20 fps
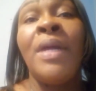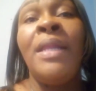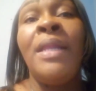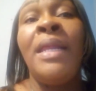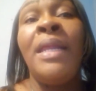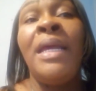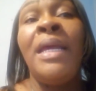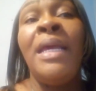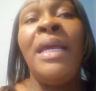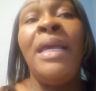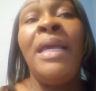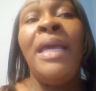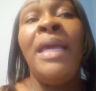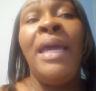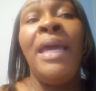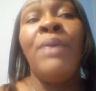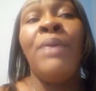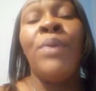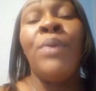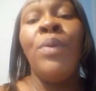that he
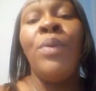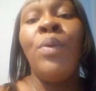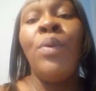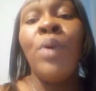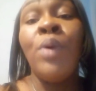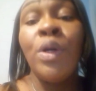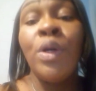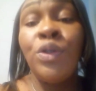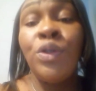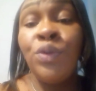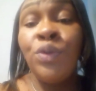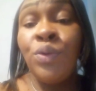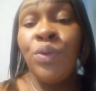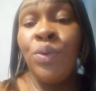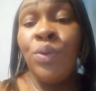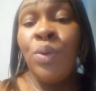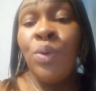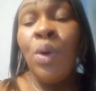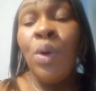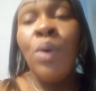can reward
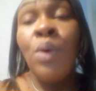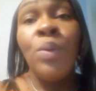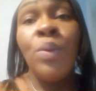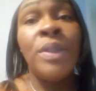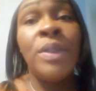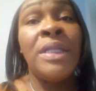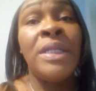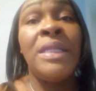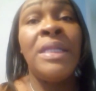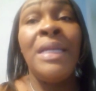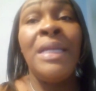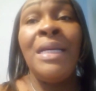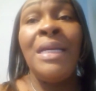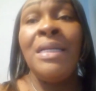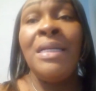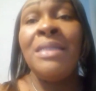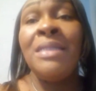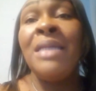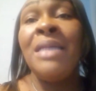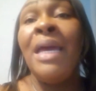you with the
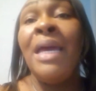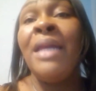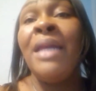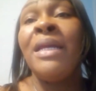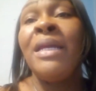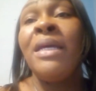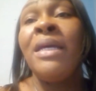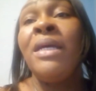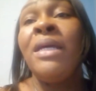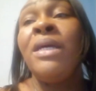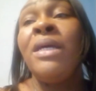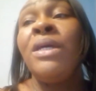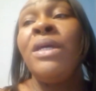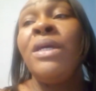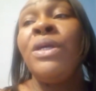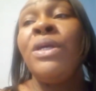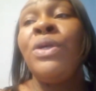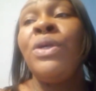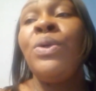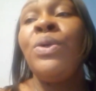things that
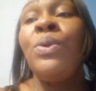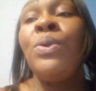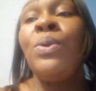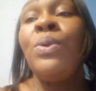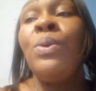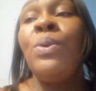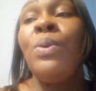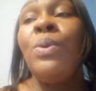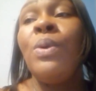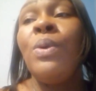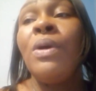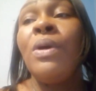you